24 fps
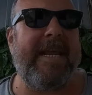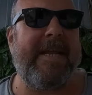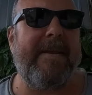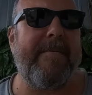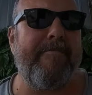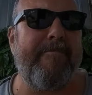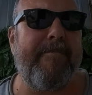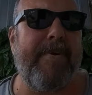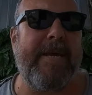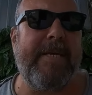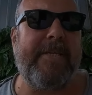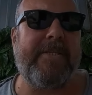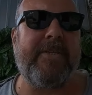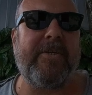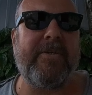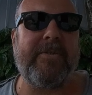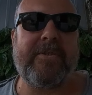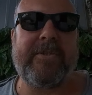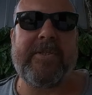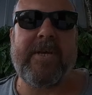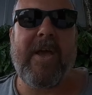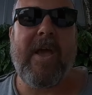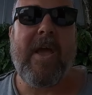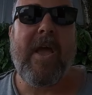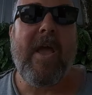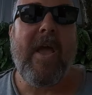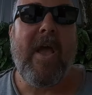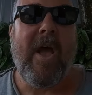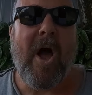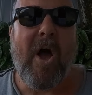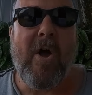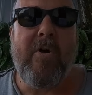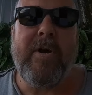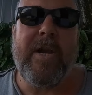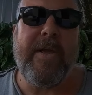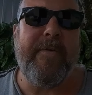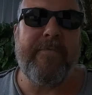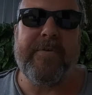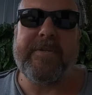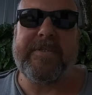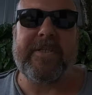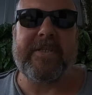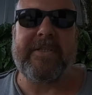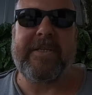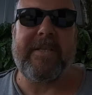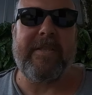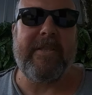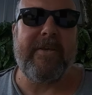hidden beaches. Only
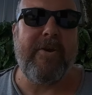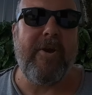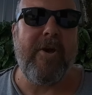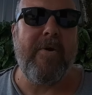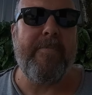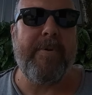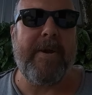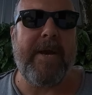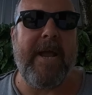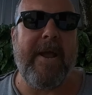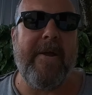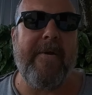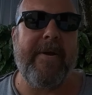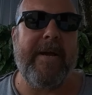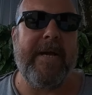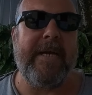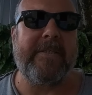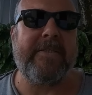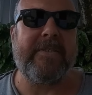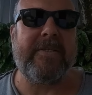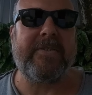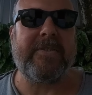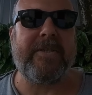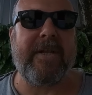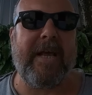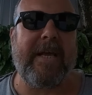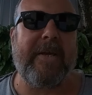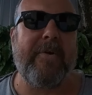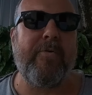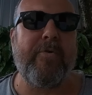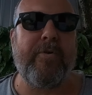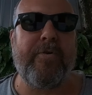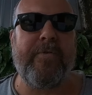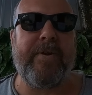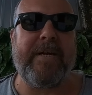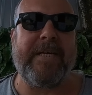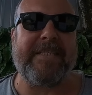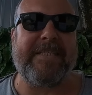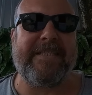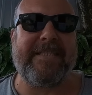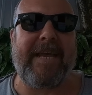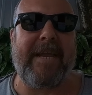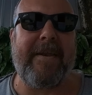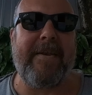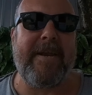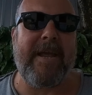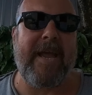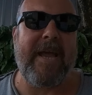visiting the urban areas is like ordering a
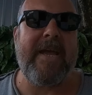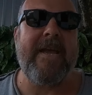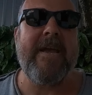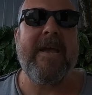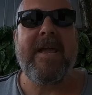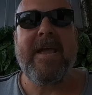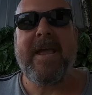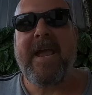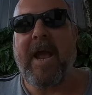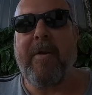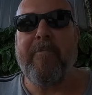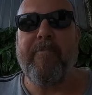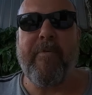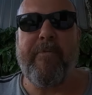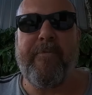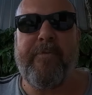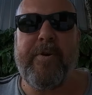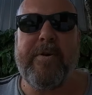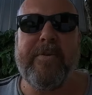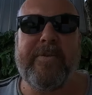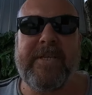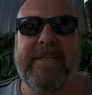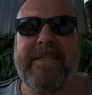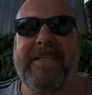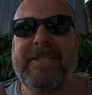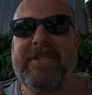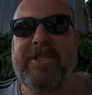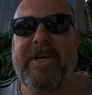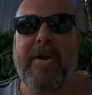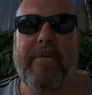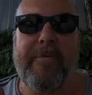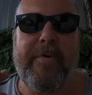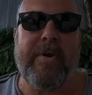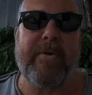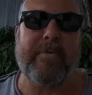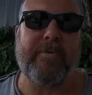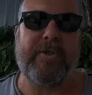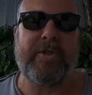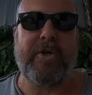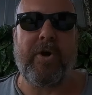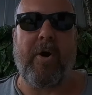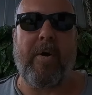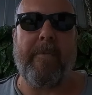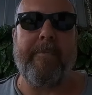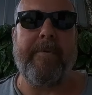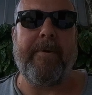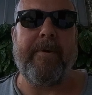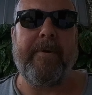sundae and refusing the cherry on
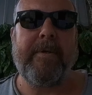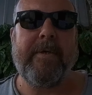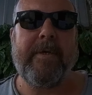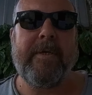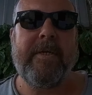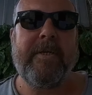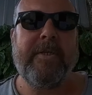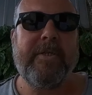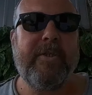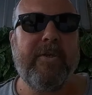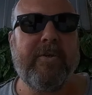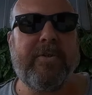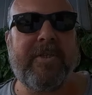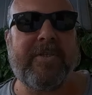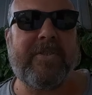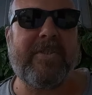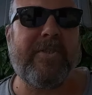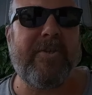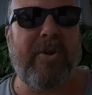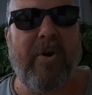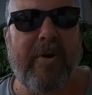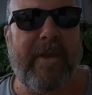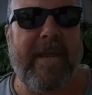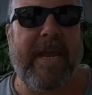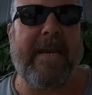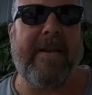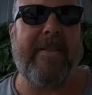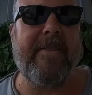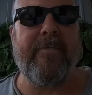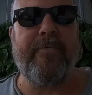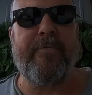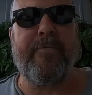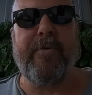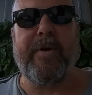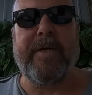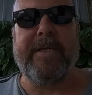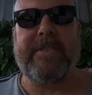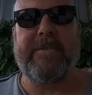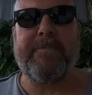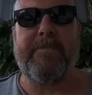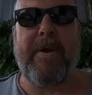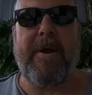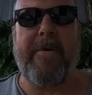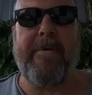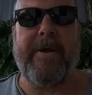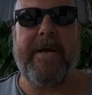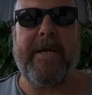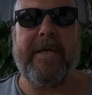top. You're just not getting the full
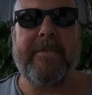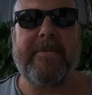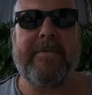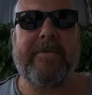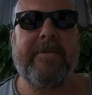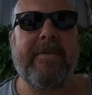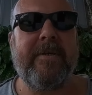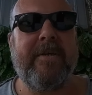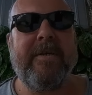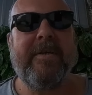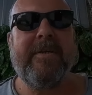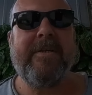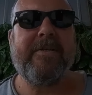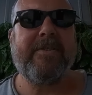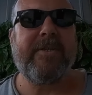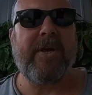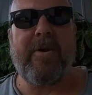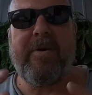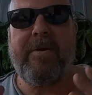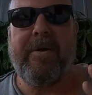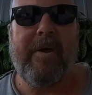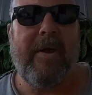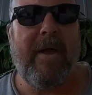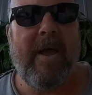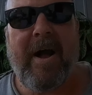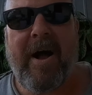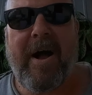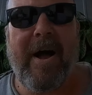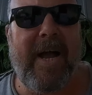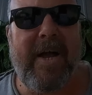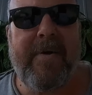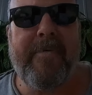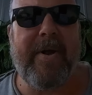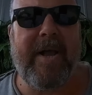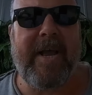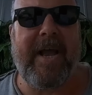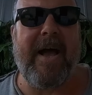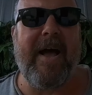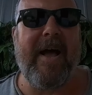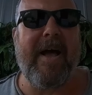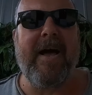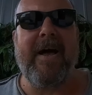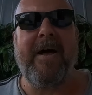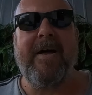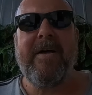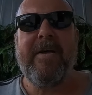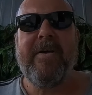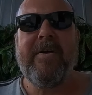experience. So hire a
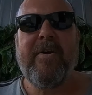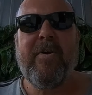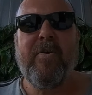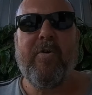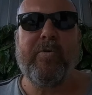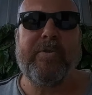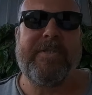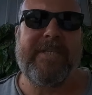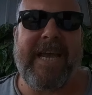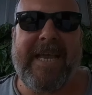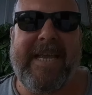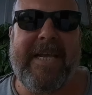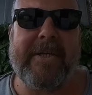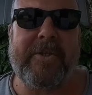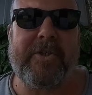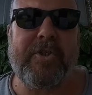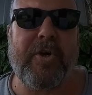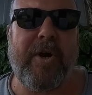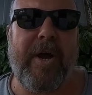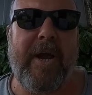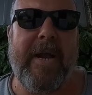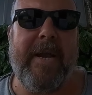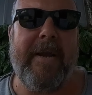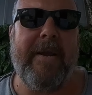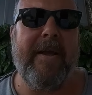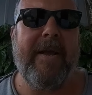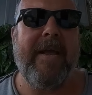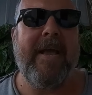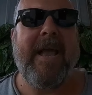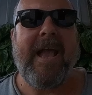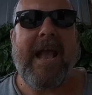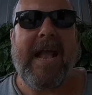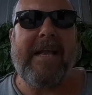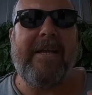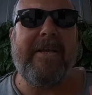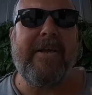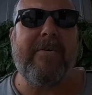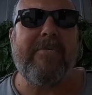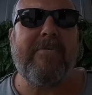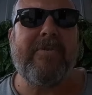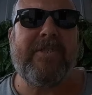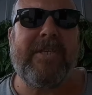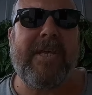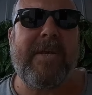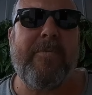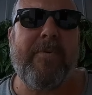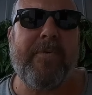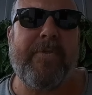car or take a train and go
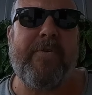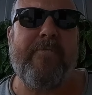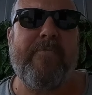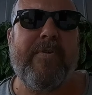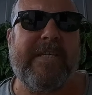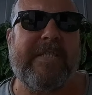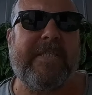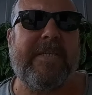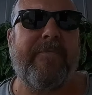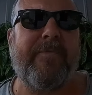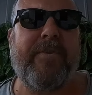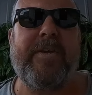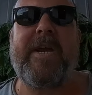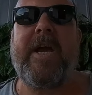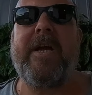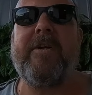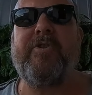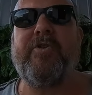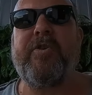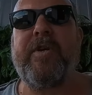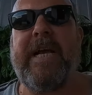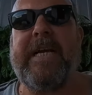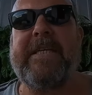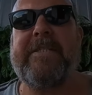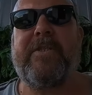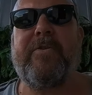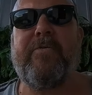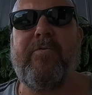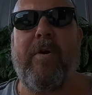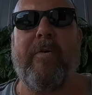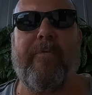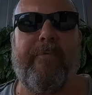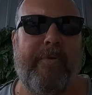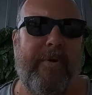see what the rest of the country has to